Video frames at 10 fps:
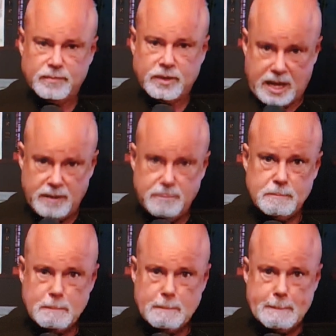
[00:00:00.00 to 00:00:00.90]
Okay?
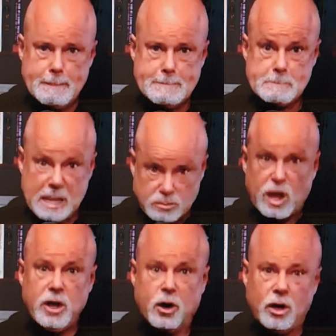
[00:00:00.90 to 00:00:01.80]
That's
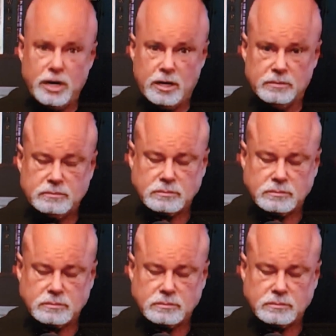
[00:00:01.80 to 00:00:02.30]
why you're all here.